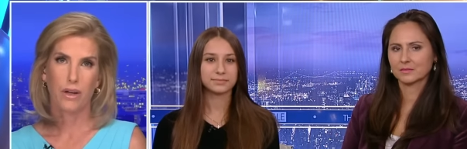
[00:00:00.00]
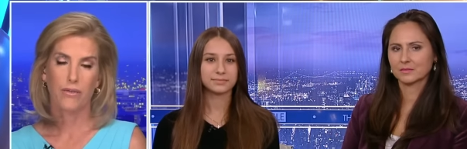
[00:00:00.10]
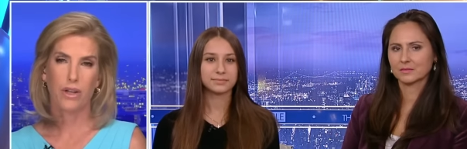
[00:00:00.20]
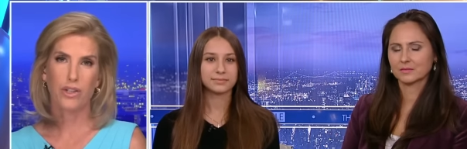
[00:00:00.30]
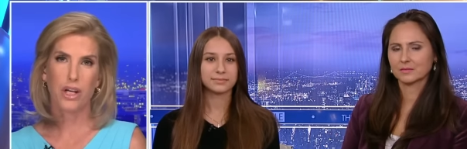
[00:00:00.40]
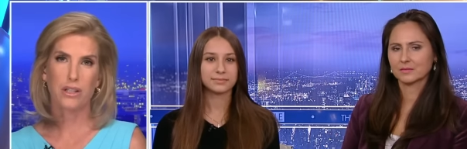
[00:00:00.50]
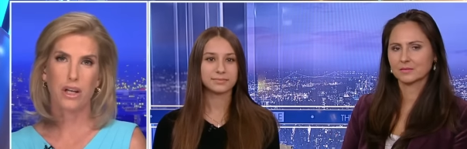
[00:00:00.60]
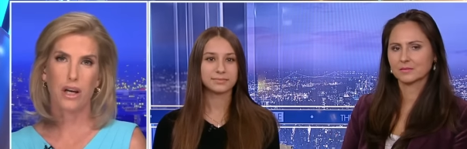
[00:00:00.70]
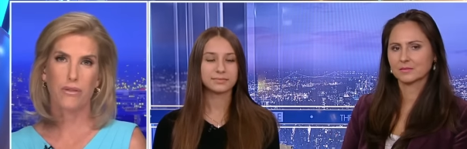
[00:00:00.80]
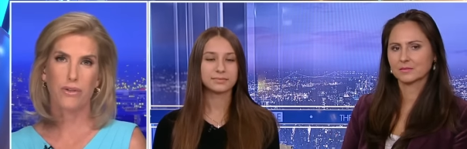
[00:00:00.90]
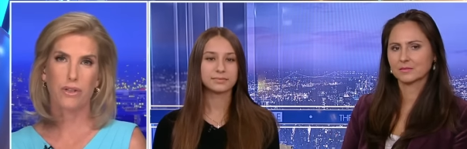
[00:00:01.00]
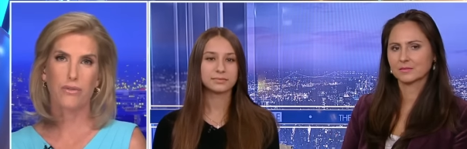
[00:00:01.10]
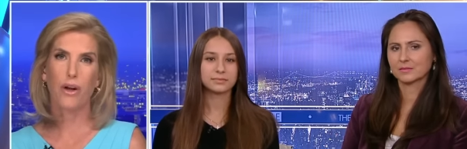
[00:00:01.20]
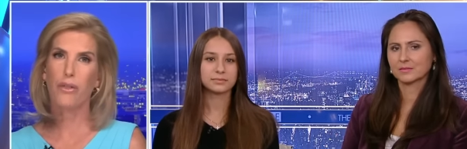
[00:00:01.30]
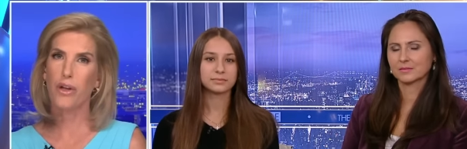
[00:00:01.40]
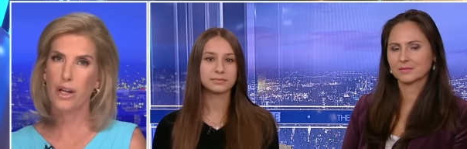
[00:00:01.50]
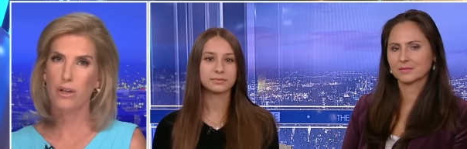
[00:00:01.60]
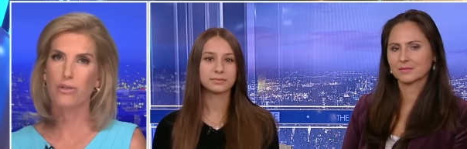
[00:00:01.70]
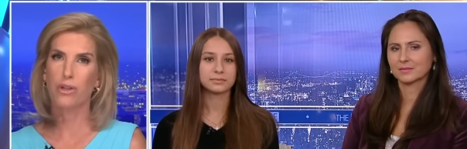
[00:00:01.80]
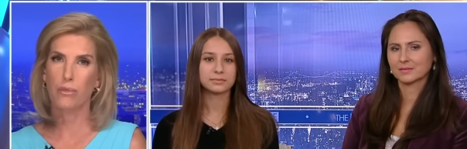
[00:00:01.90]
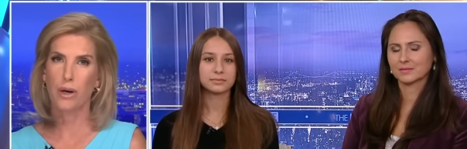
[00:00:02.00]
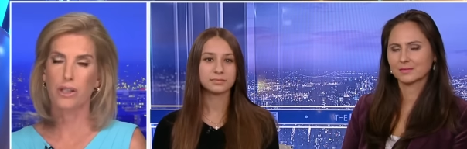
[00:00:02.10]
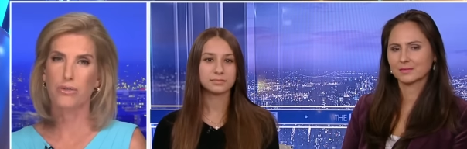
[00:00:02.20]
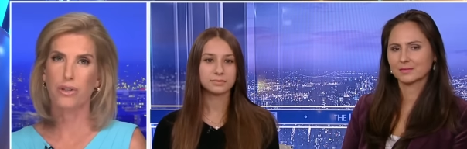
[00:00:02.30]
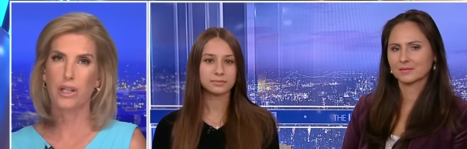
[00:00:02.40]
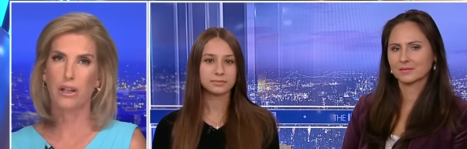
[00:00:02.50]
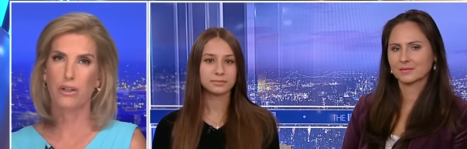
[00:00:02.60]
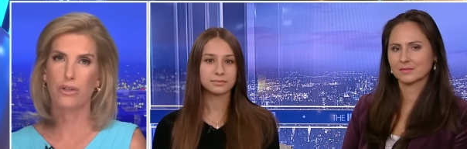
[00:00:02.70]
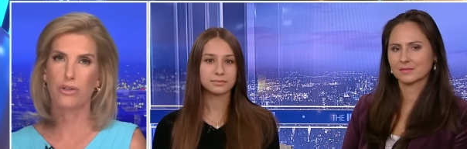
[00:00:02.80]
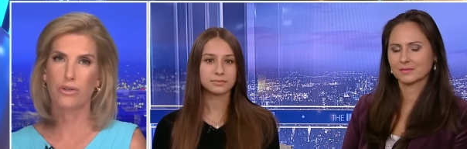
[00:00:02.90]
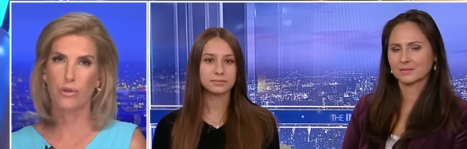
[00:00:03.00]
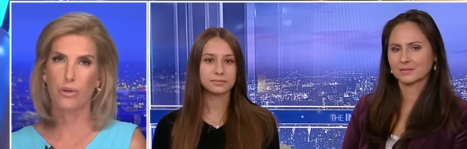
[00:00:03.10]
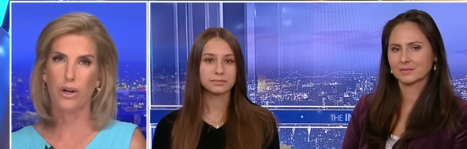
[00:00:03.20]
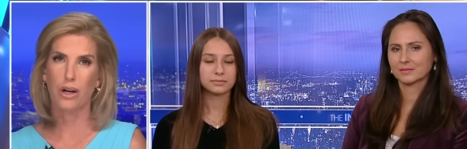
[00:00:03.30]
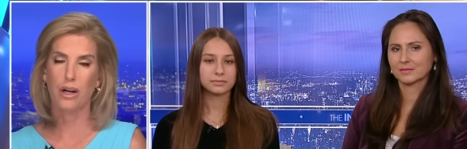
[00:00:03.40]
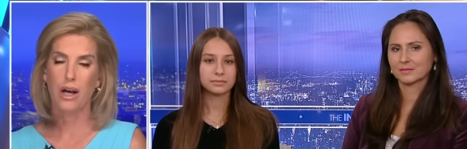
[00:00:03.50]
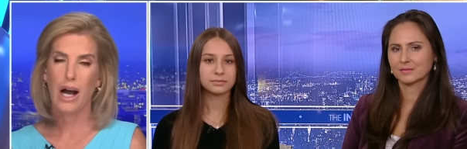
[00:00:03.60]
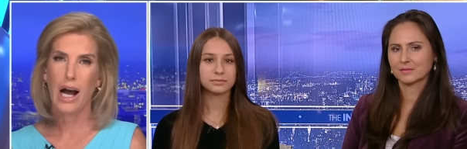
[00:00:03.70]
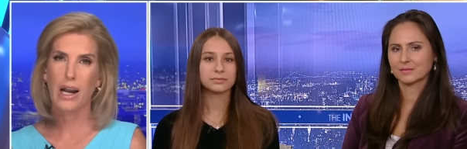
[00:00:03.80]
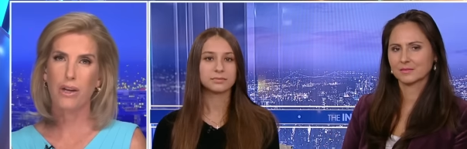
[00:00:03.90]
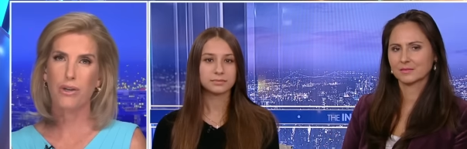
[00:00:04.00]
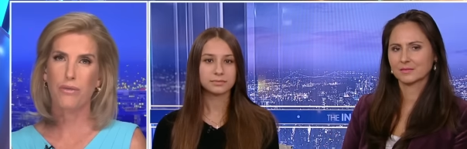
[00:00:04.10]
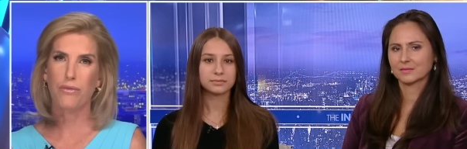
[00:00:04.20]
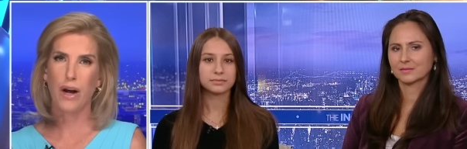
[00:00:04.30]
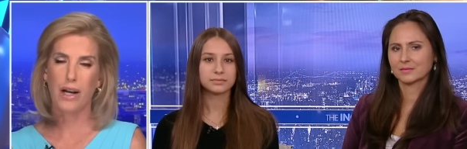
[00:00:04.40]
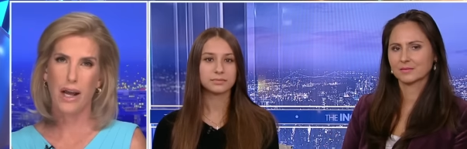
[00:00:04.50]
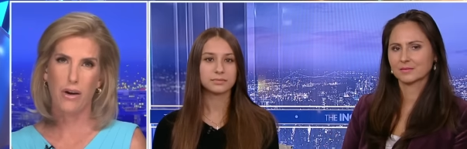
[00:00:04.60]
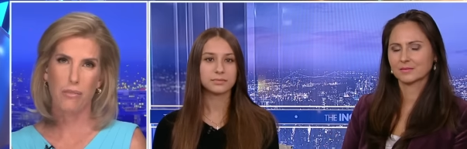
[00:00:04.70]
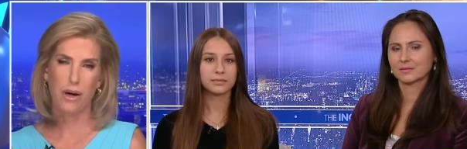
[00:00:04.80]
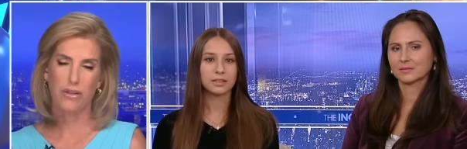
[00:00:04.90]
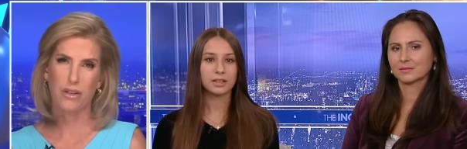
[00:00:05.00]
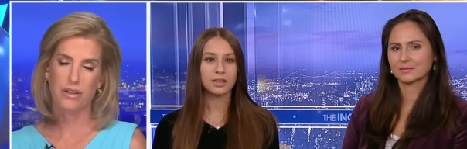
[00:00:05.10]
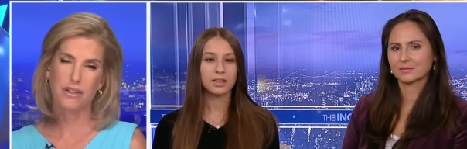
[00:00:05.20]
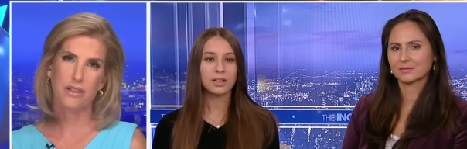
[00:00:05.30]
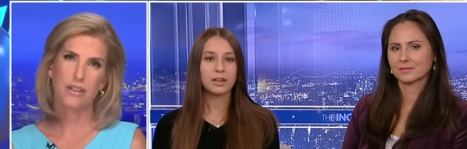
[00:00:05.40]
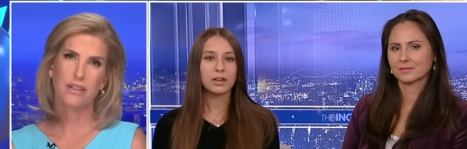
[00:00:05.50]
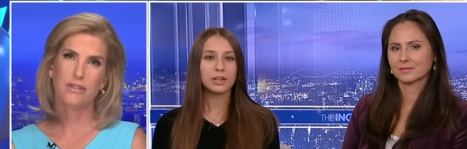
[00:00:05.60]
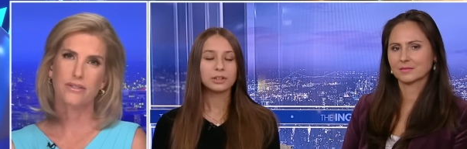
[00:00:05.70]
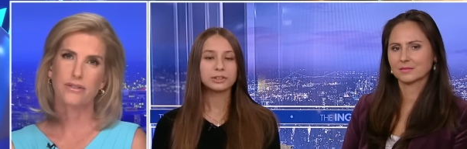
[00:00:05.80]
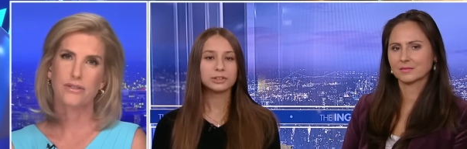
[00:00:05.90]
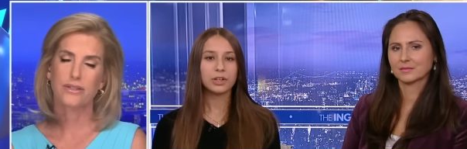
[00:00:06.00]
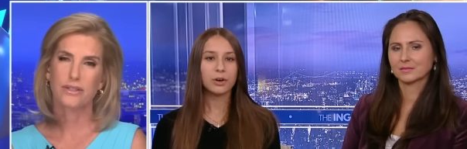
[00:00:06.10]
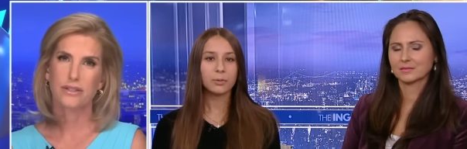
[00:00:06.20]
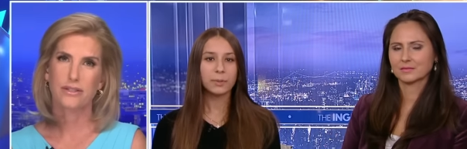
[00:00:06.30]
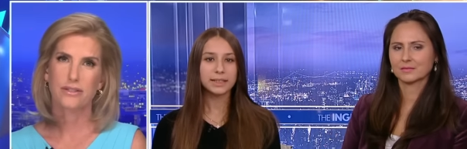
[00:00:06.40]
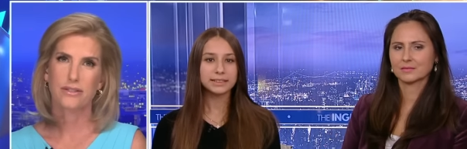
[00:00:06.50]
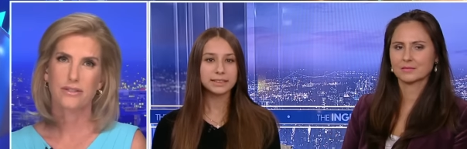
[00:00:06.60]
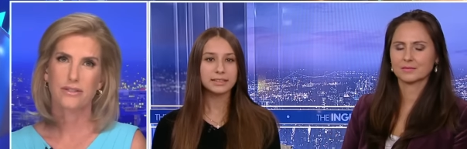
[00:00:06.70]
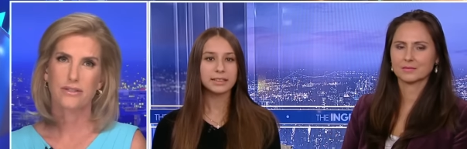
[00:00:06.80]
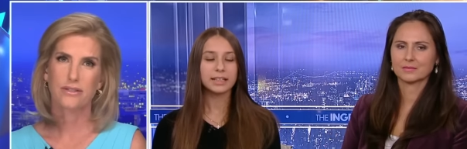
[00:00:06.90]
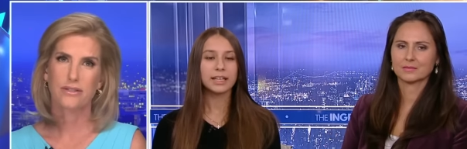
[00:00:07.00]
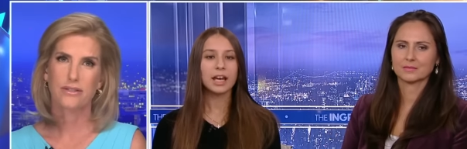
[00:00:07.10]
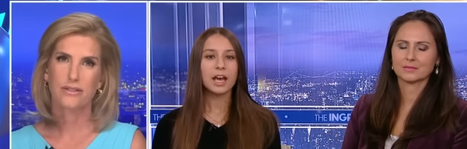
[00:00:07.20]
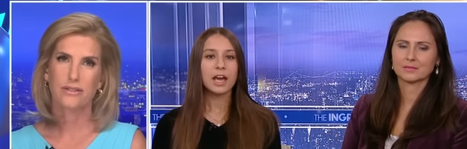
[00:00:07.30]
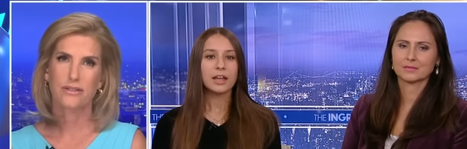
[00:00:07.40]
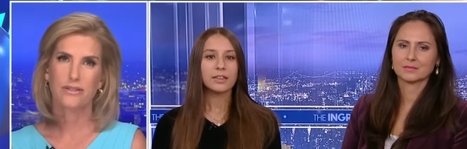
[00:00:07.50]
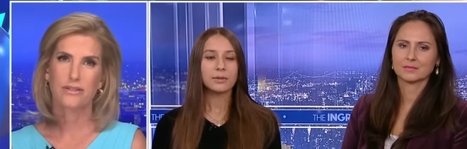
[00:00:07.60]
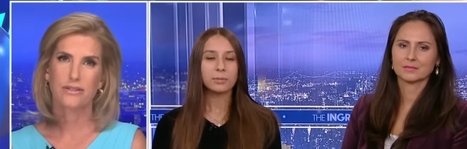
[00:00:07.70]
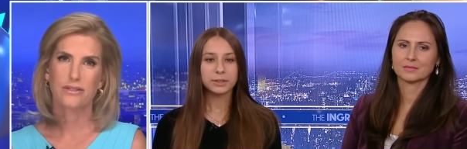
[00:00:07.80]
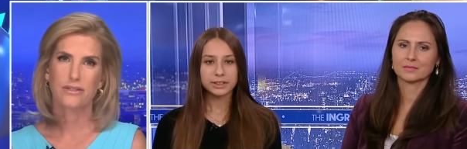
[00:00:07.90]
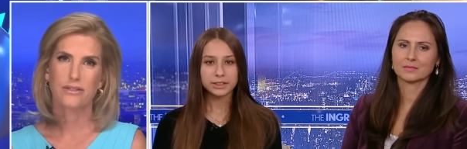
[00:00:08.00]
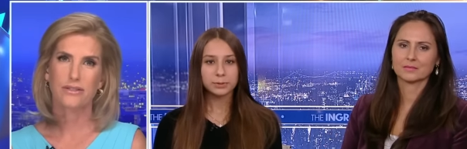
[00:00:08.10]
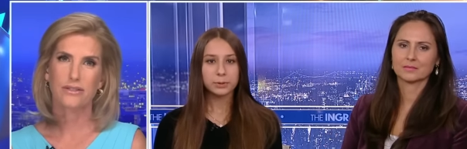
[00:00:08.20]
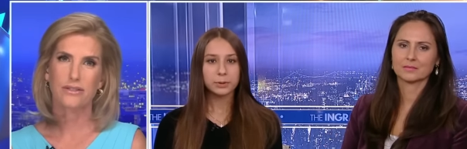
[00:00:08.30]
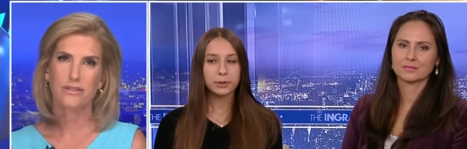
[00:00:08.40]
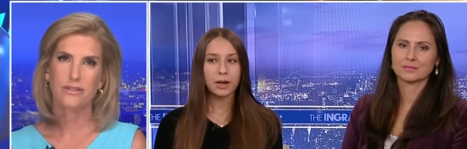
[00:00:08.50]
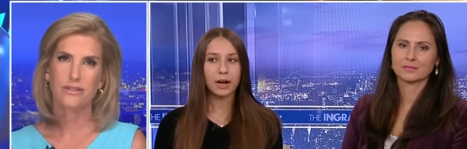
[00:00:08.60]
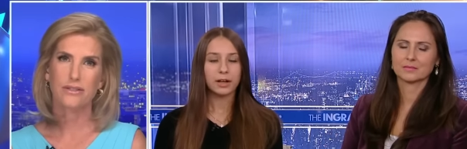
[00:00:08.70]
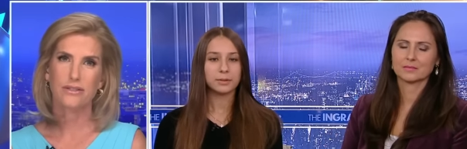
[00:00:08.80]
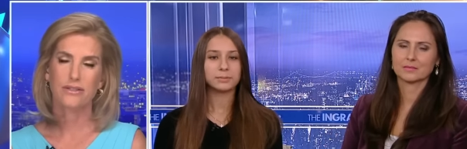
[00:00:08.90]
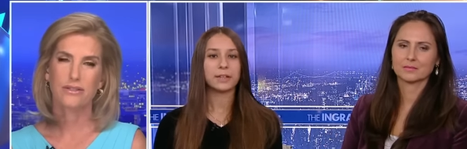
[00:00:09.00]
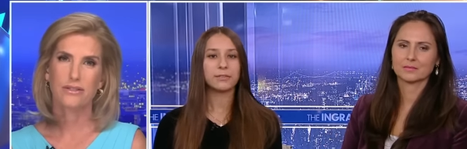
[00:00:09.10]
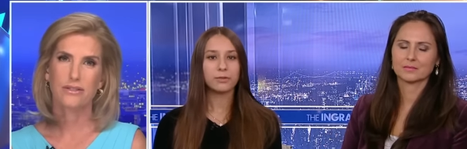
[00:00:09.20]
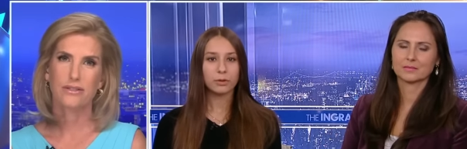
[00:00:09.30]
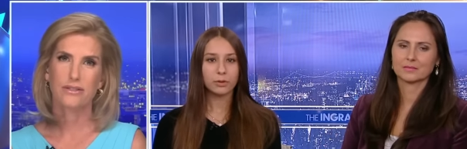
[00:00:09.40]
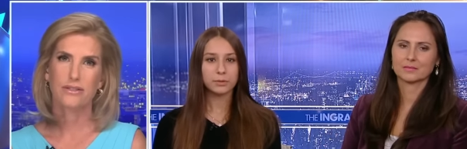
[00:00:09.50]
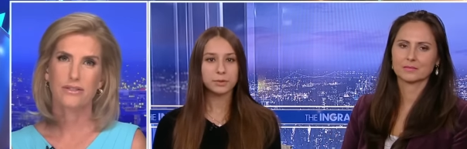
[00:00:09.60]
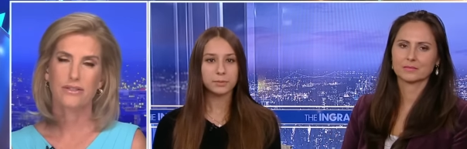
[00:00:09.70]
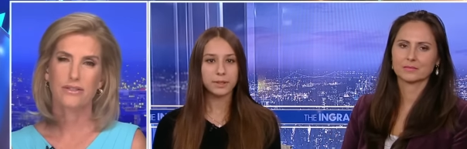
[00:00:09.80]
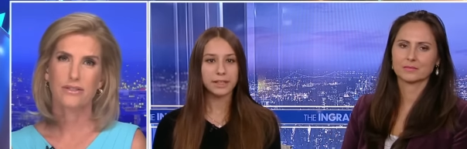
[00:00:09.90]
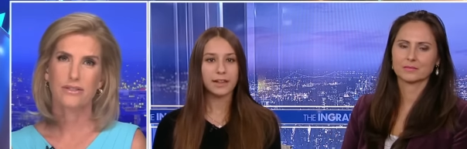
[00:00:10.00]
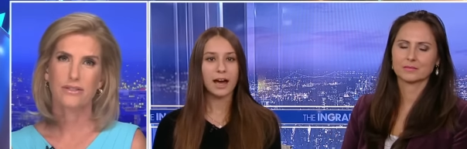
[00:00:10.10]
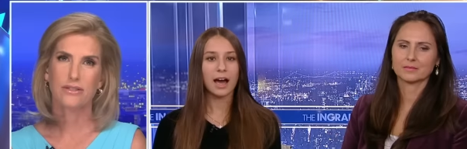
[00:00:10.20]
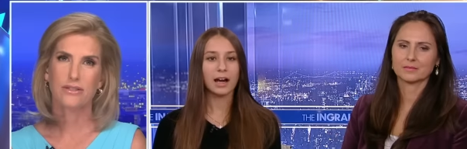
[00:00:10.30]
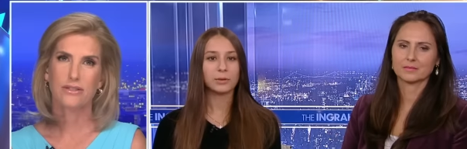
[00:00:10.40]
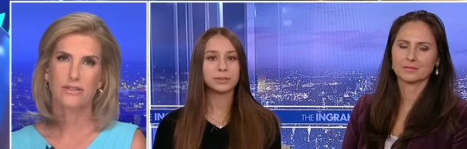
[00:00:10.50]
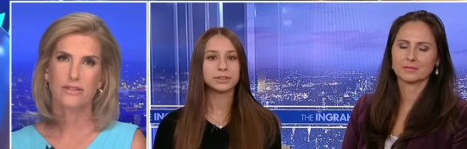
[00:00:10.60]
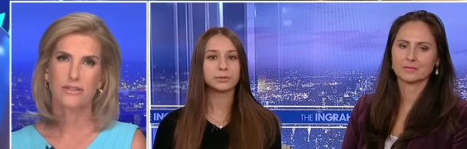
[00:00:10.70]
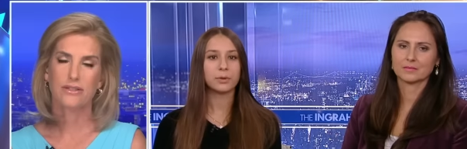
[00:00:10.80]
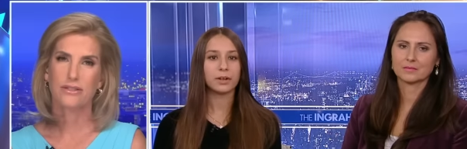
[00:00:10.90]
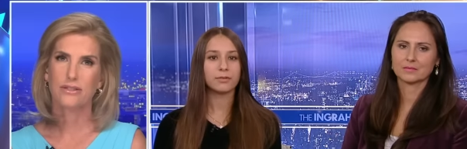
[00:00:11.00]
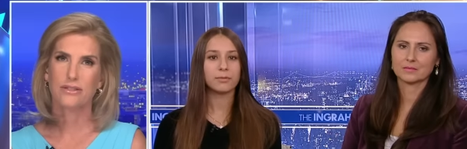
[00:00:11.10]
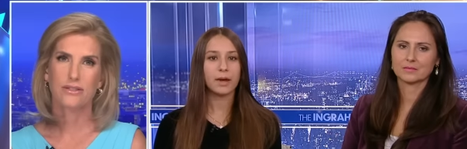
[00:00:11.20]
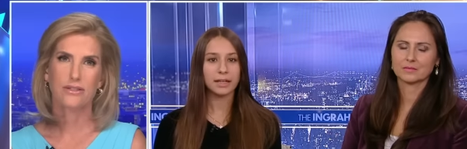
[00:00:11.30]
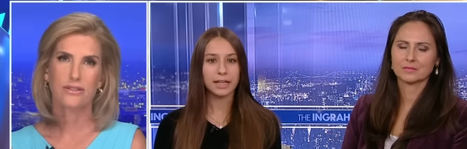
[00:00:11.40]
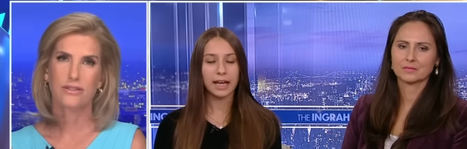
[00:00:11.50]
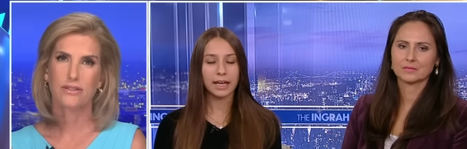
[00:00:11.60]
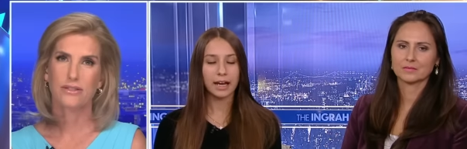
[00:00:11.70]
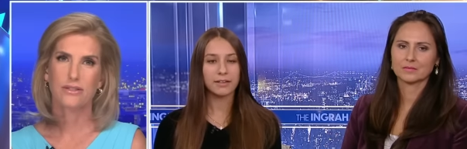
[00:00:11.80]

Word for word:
Speaker 1: Francesca, first of all, thank you so much for telling your story. How did you find out about this?
Speaker 2: So basically, the principal um, informed me that I was one of many A I